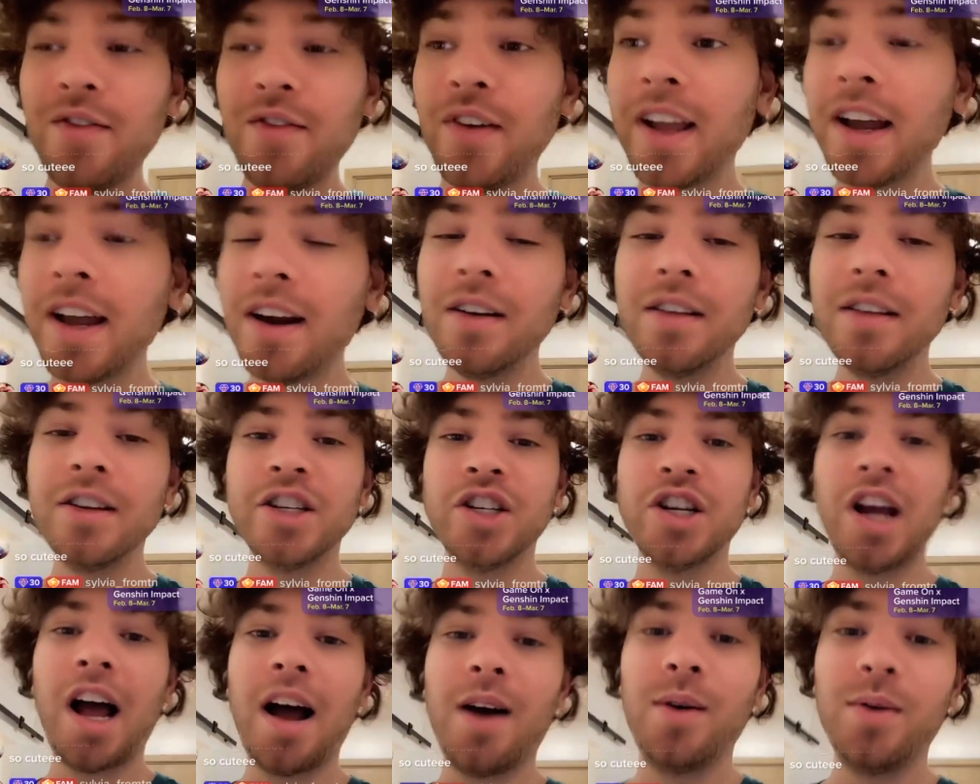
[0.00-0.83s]
If I get out of
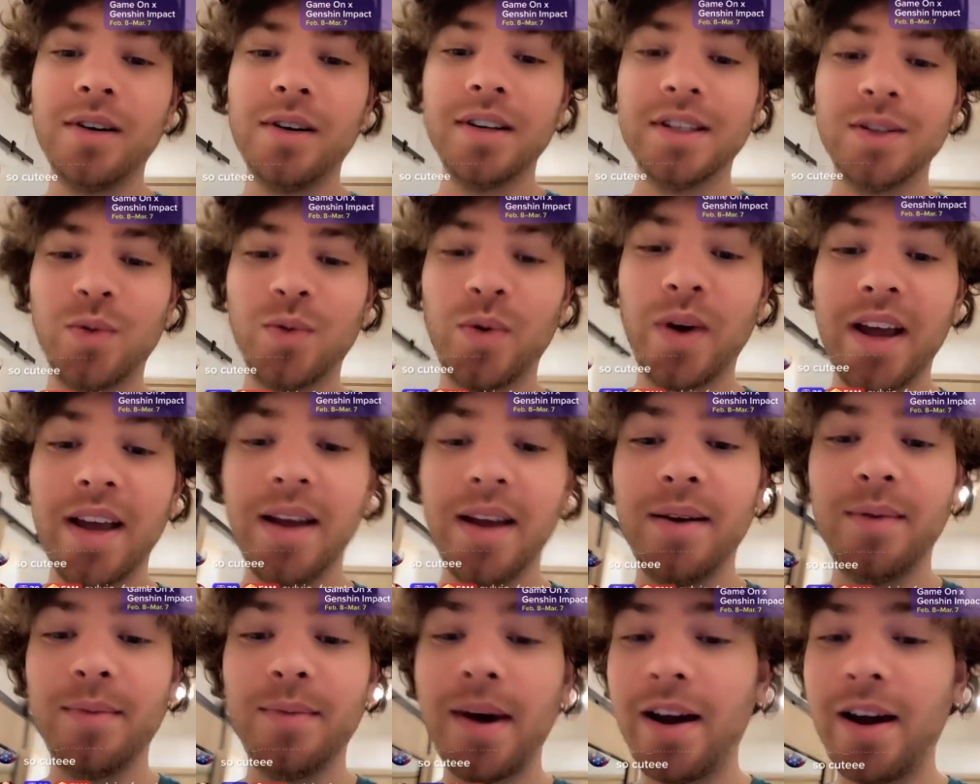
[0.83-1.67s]
the shower, it's
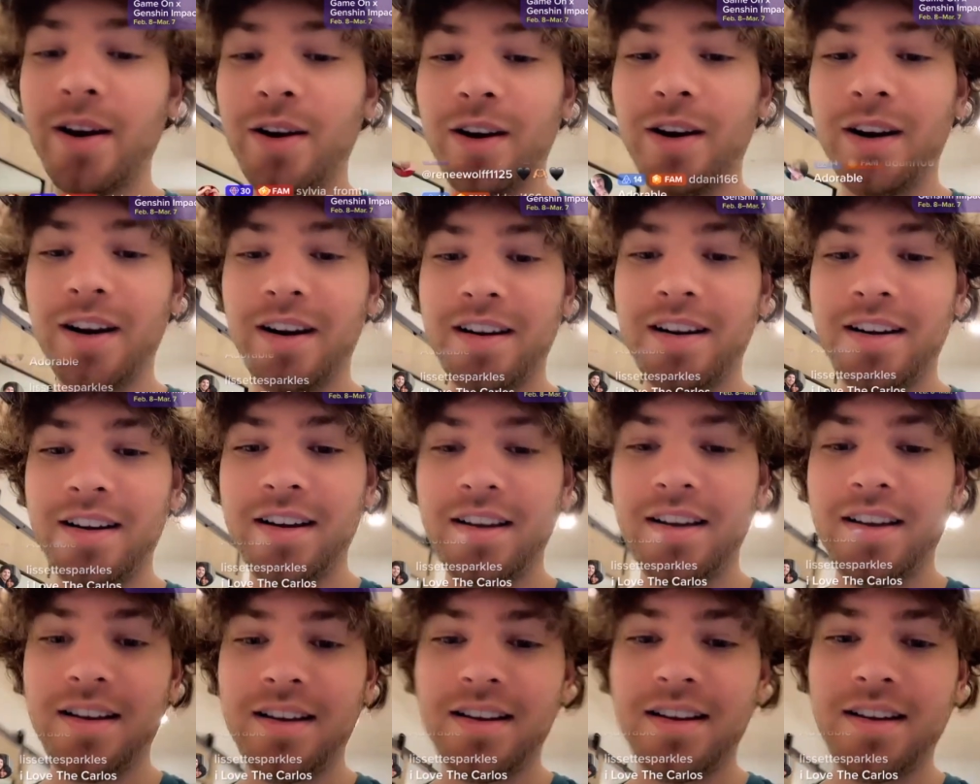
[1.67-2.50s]
way better.
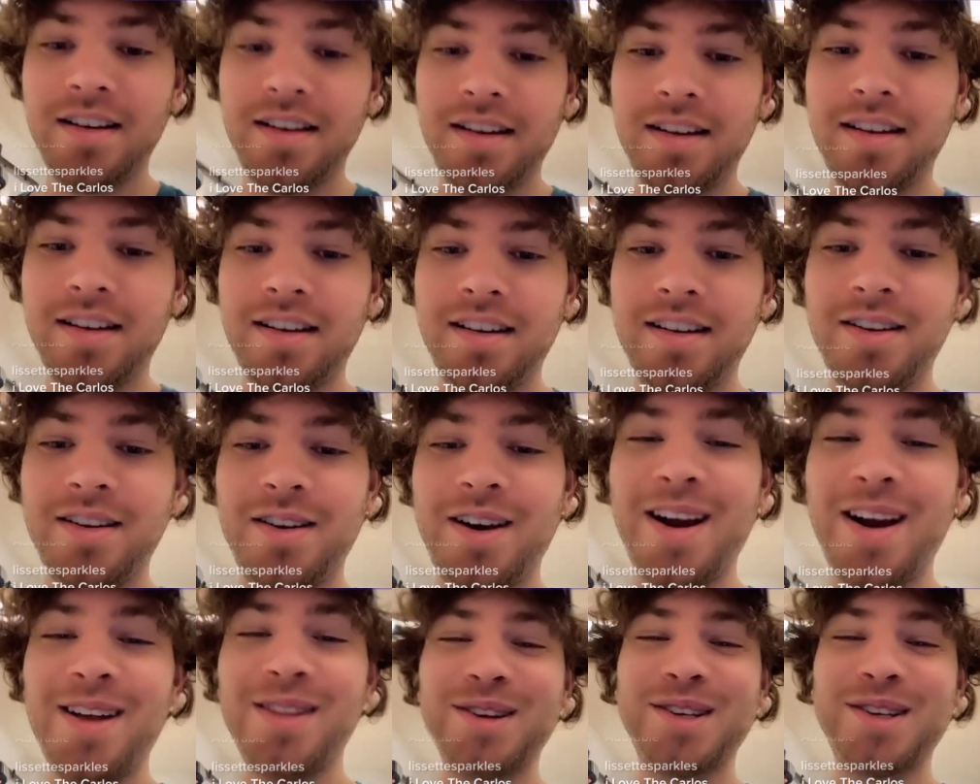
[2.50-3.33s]

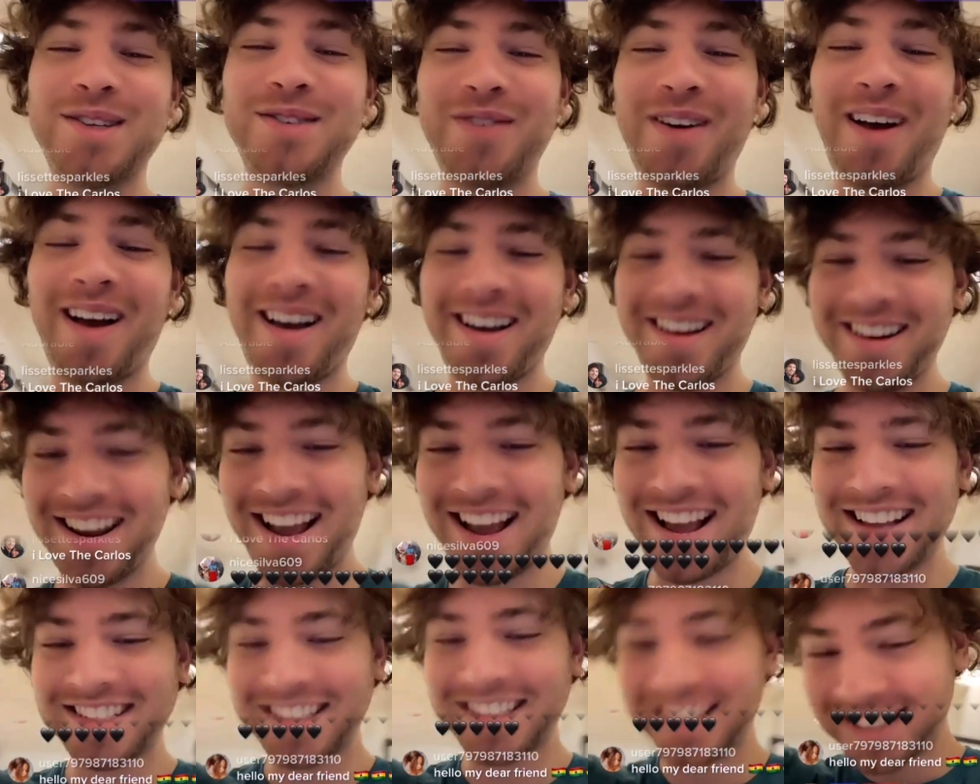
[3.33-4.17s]
Your hair looks
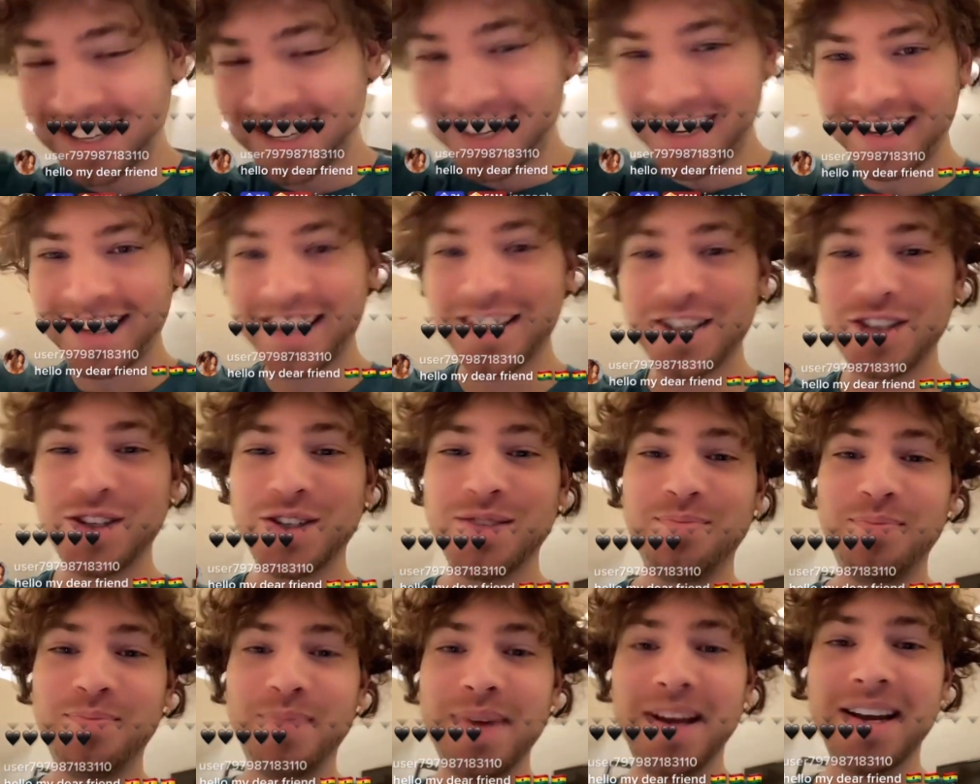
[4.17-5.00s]
fine as it's like in the
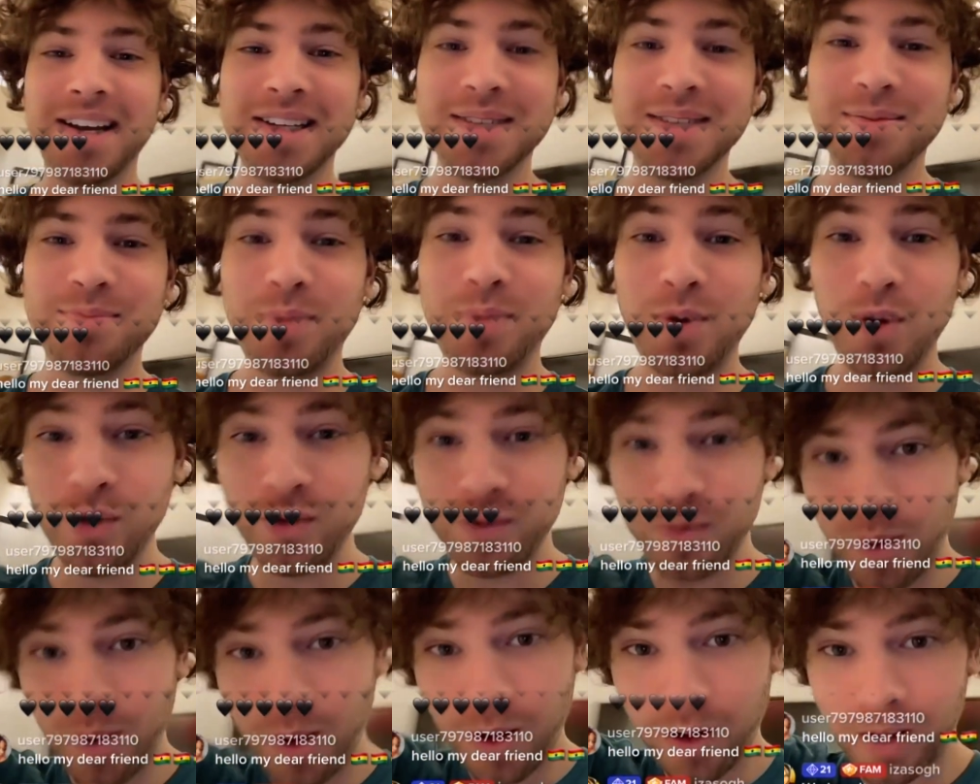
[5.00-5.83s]
biggest
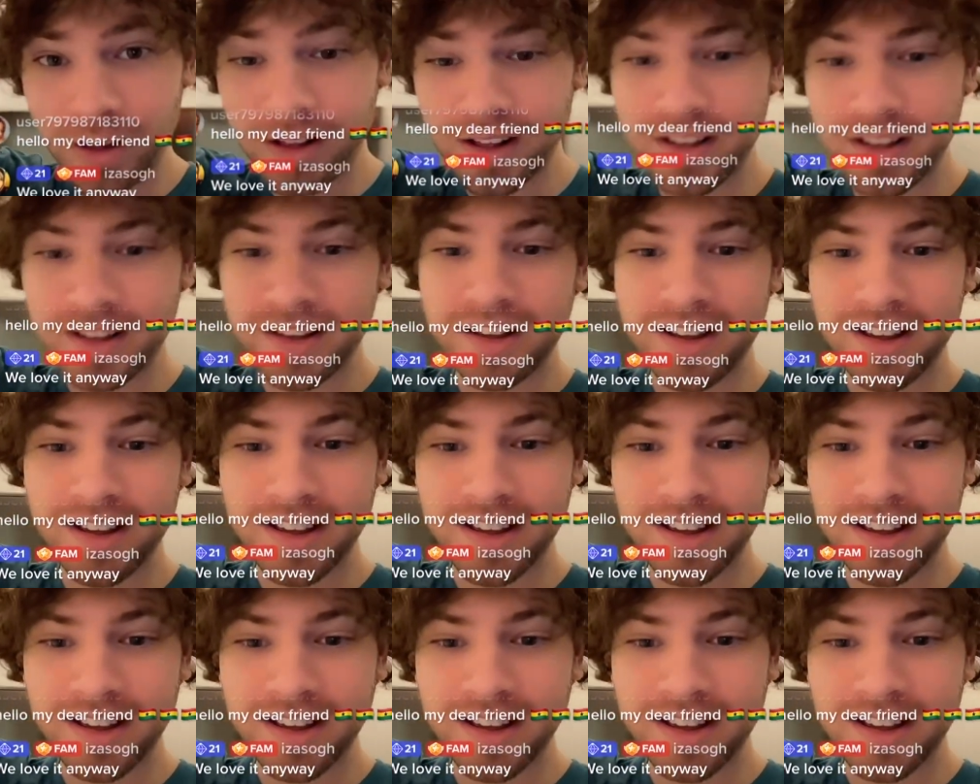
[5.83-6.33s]
poof ball.